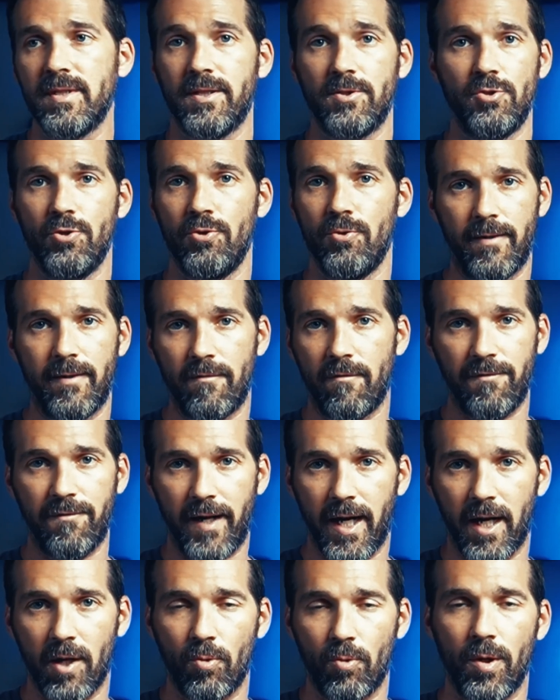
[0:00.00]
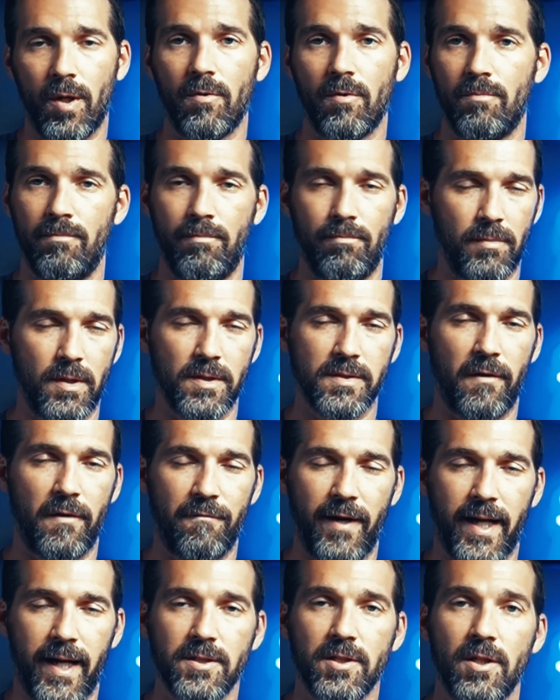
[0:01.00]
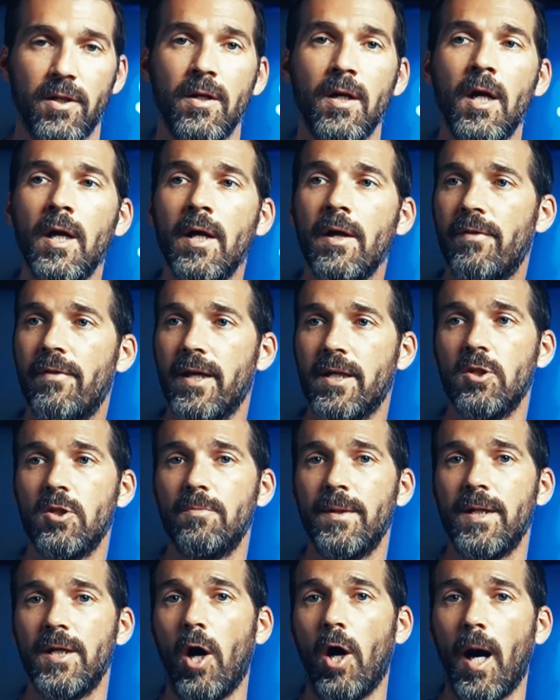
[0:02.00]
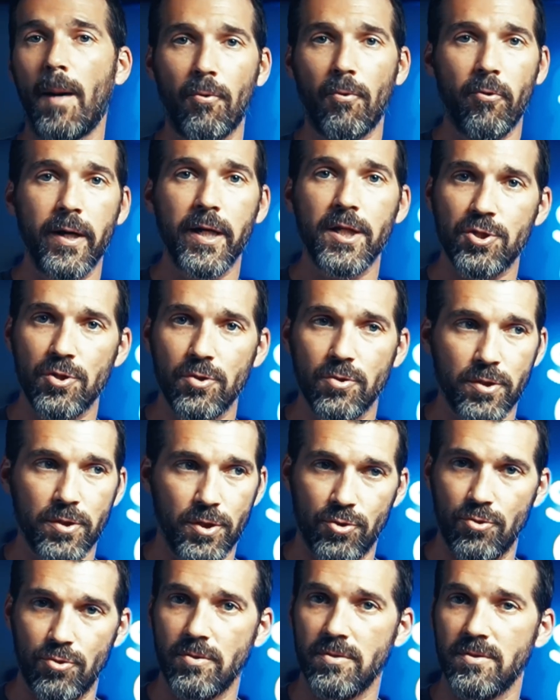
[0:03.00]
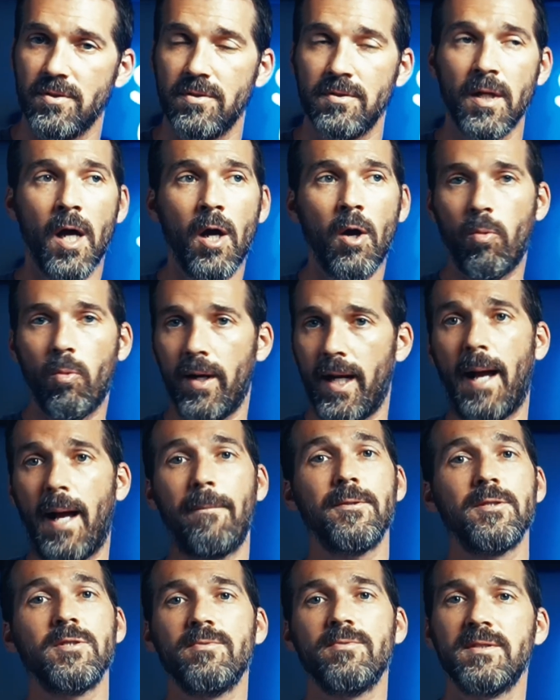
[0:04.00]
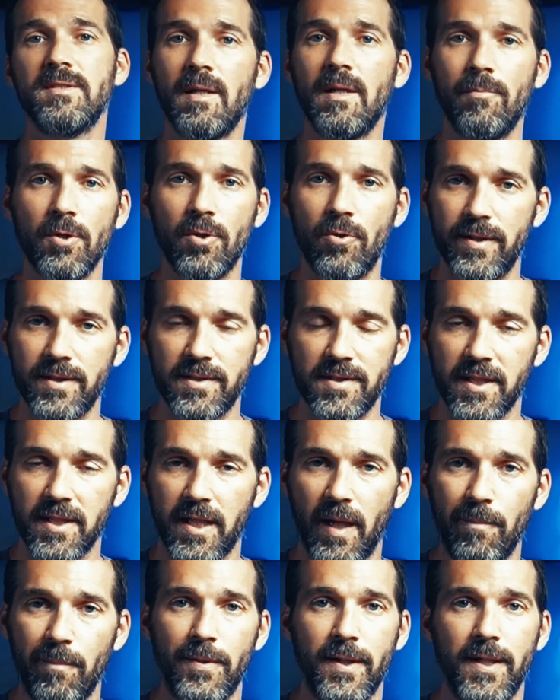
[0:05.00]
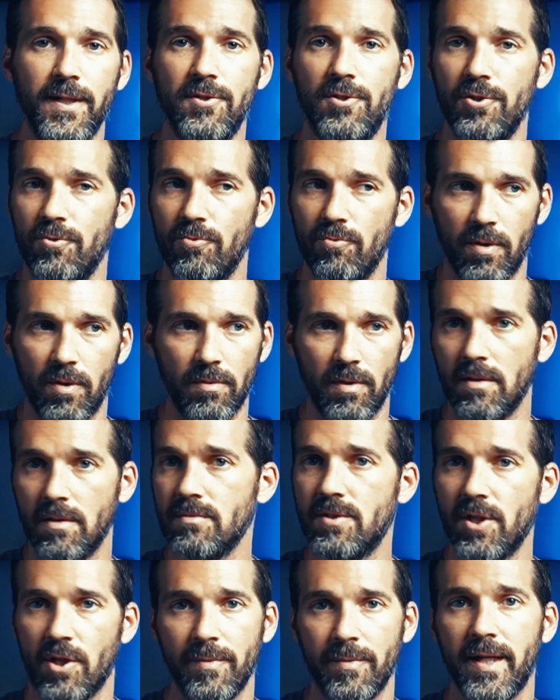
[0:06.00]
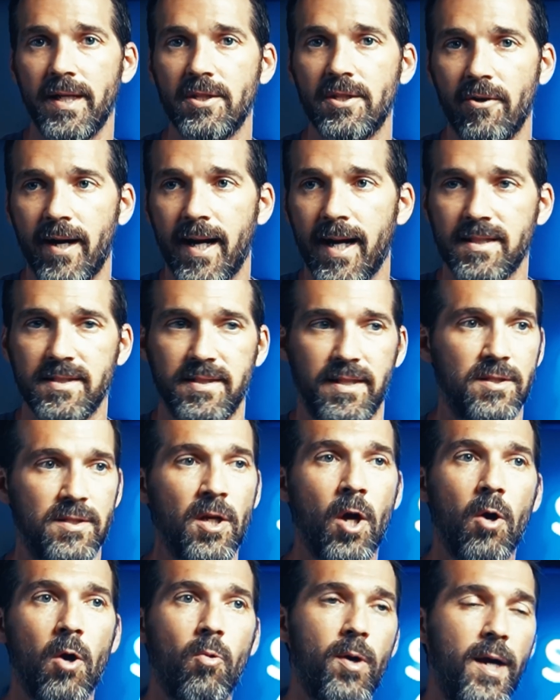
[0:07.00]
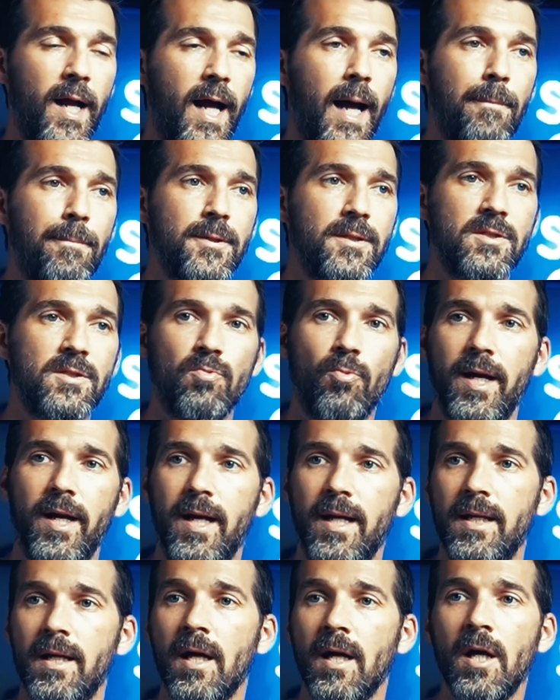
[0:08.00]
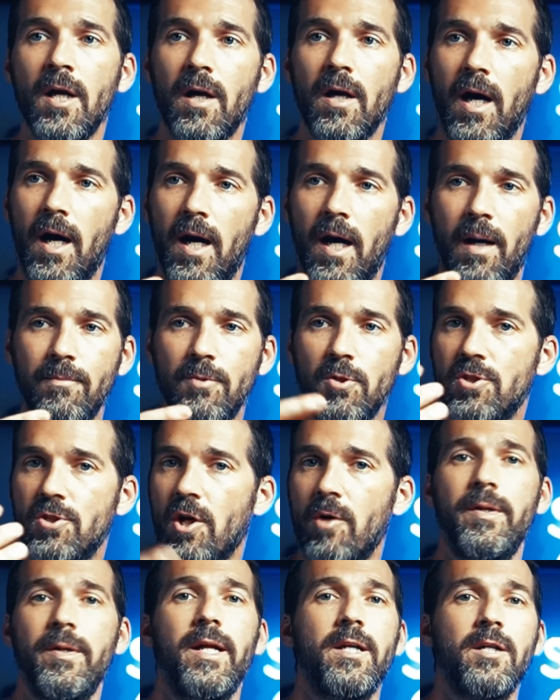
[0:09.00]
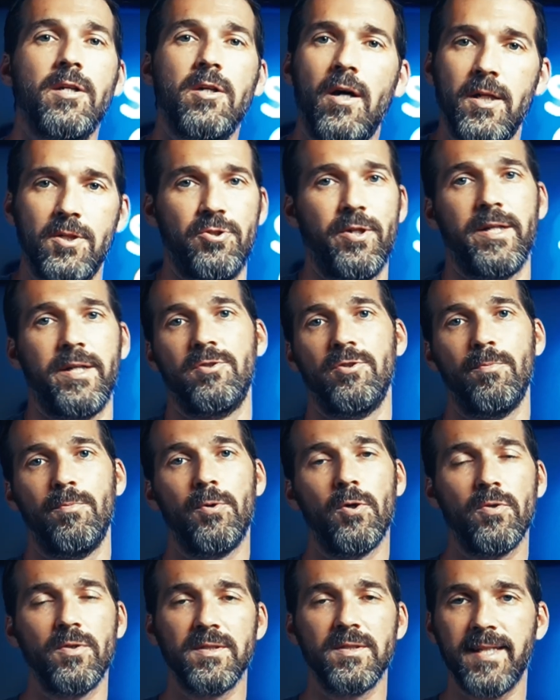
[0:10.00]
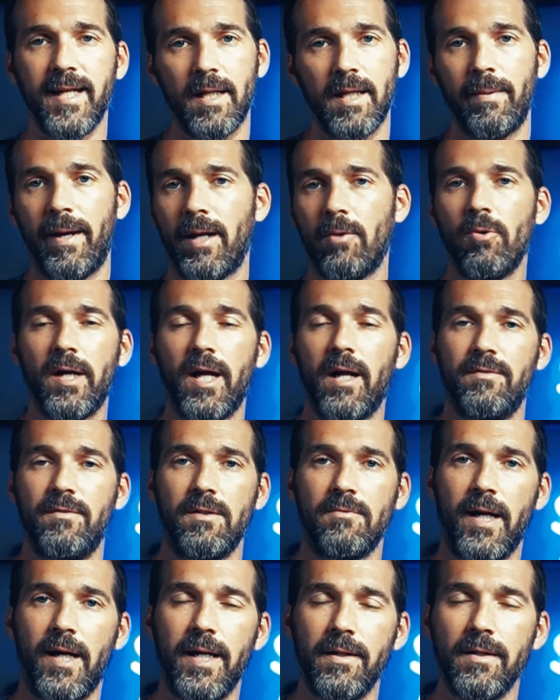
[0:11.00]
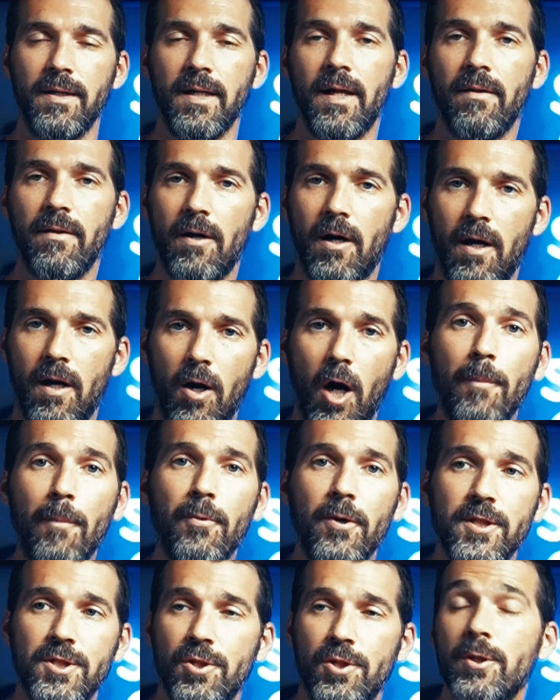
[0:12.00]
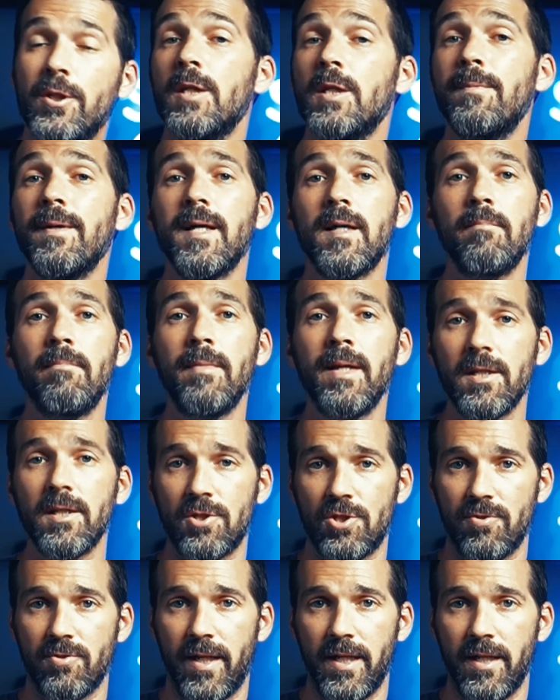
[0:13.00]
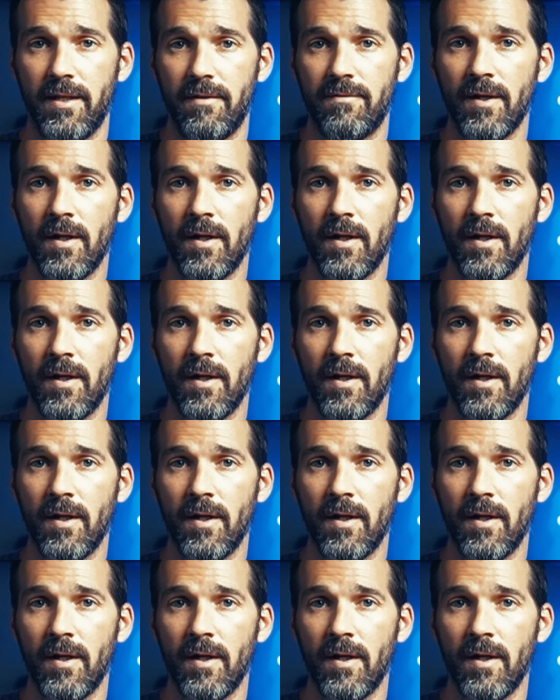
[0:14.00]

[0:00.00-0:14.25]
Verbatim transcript: like do you have a firewall, multi-factor? They could be operational controls. What happens when someone quits the company? Do you terminate their access? What happens when um, you terminate a contract? Do you pull the data back? Whatever, right? Uh, operational. It could be administrative,